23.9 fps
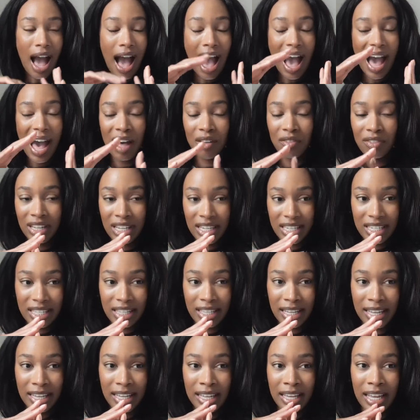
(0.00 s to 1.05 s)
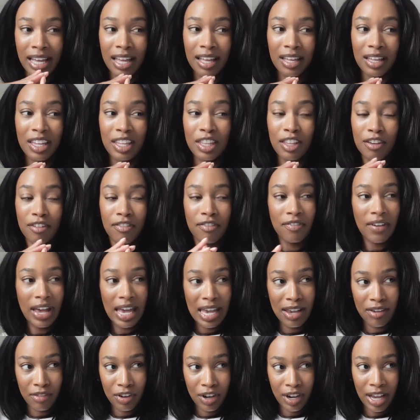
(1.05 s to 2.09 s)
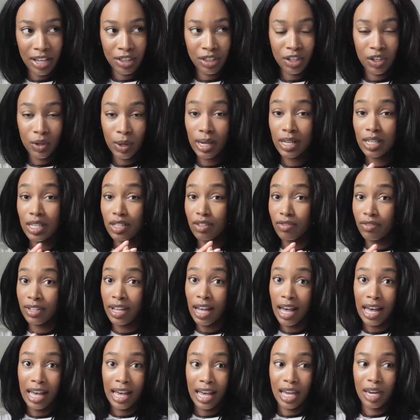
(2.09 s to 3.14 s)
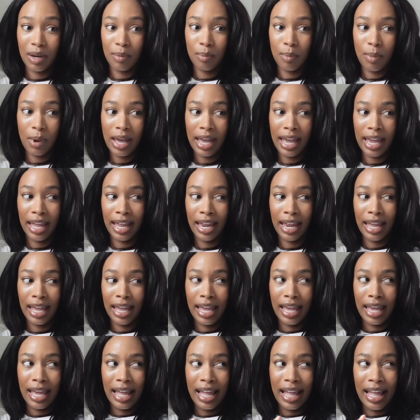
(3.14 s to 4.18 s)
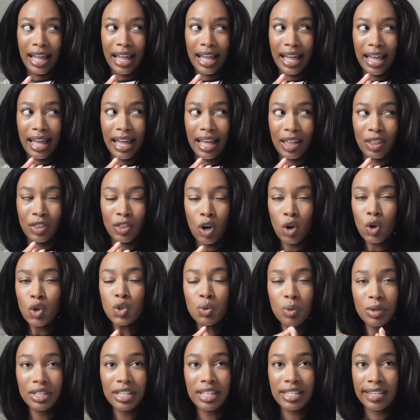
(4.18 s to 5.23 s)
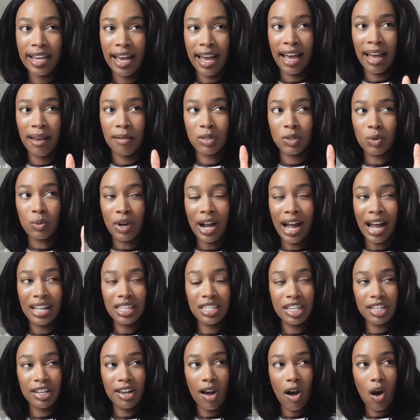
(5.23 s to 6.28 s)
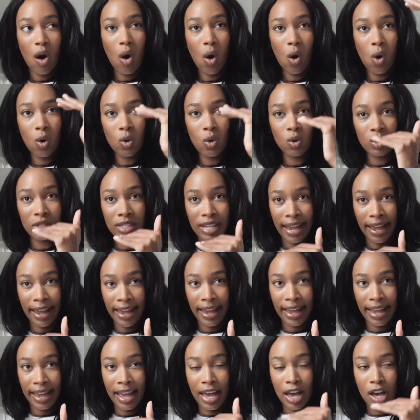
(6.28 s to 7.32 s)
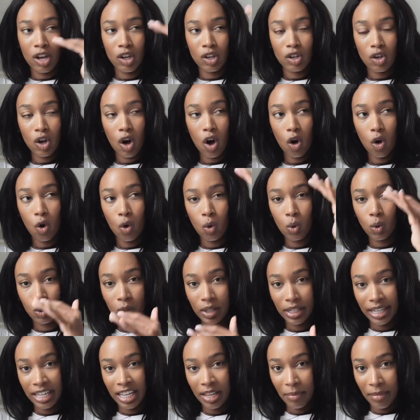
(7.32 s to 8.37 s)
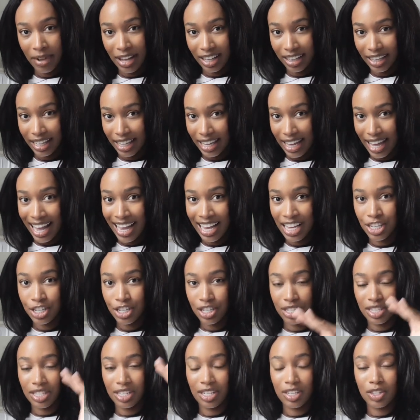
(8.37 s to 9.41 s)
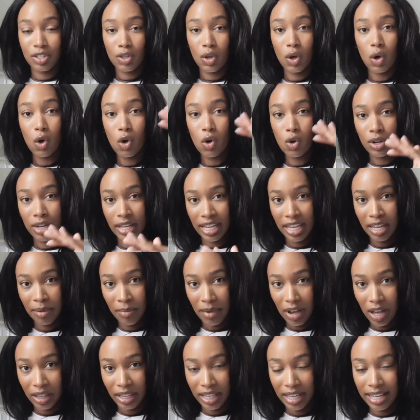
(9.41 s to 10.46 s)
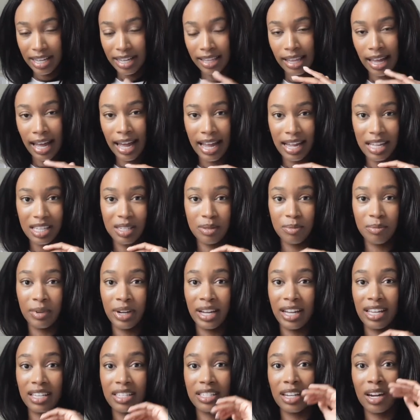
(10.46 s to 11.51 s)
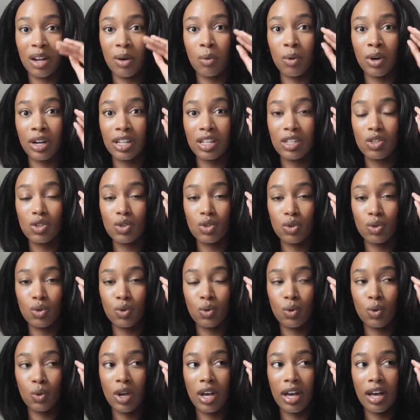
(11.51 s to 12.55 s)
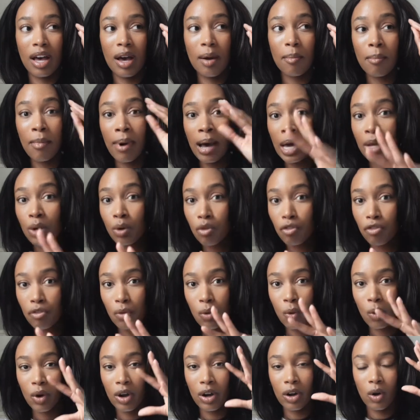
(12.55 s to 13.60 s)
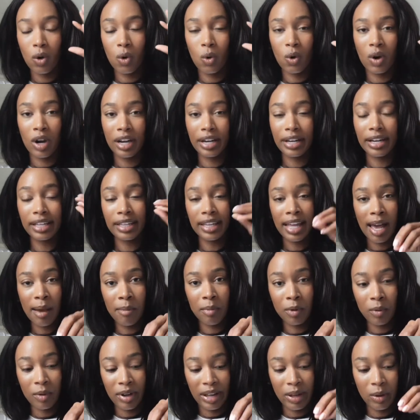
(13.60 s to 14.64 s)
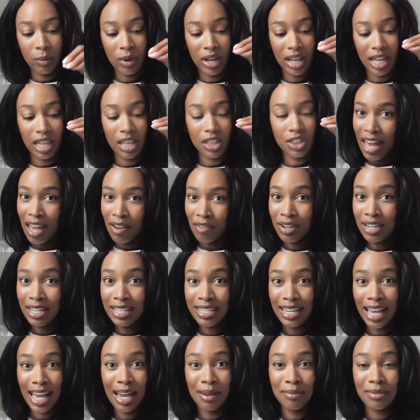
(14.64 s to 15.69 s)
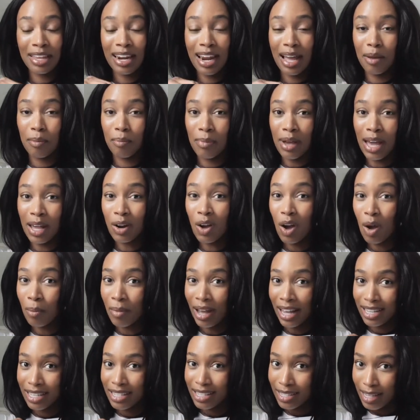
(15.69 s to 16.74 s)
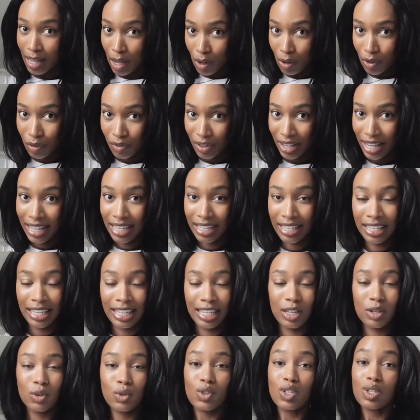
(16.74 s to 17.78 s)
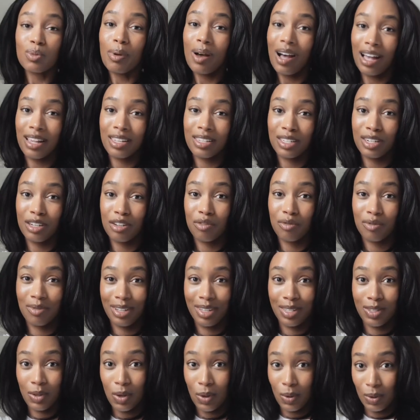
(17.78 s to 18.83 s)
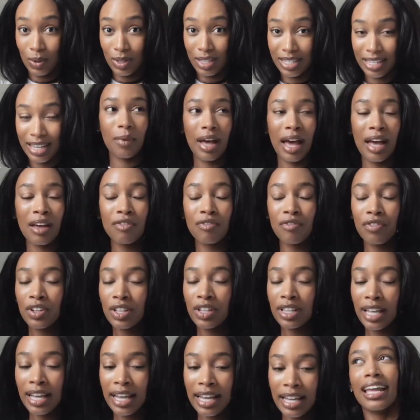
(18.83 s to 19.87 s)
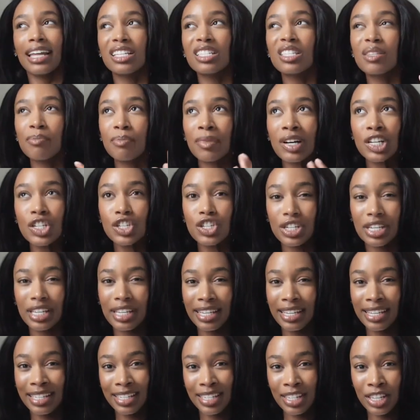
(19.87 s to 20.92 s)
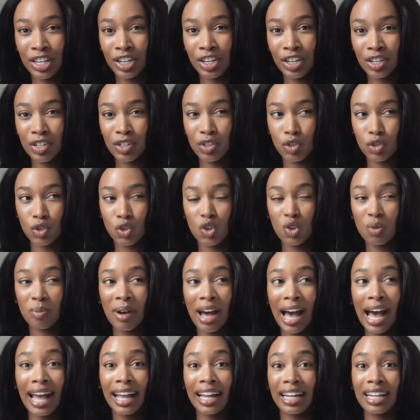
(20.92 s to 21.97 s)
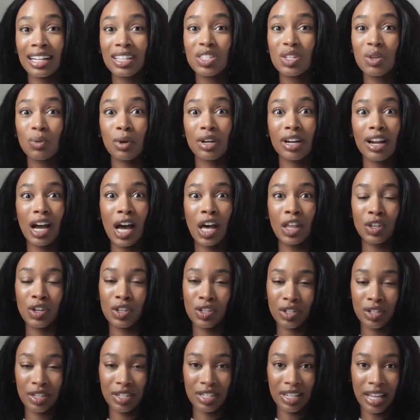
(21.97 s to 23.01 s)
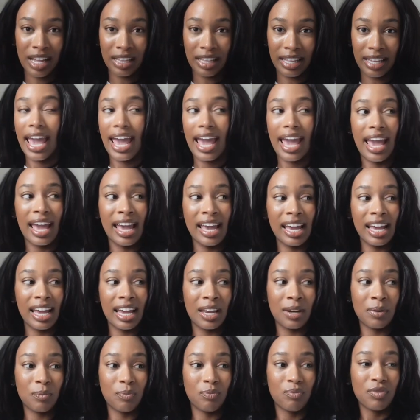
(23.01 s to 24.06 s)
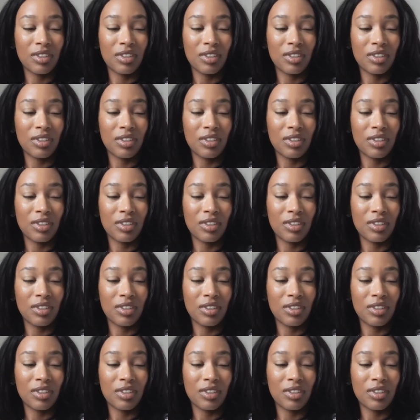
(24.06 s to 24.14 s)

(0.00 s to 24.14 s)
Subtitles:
obviously the favor and the grace of God, but those were the times where I took a whole day cold emailing agencies, cold emailing clients and brands that I wanted to model for or collaborate with. Every time that I bet on myself, it yields positive results. I feel like it's much easier to buy into what others are selling, and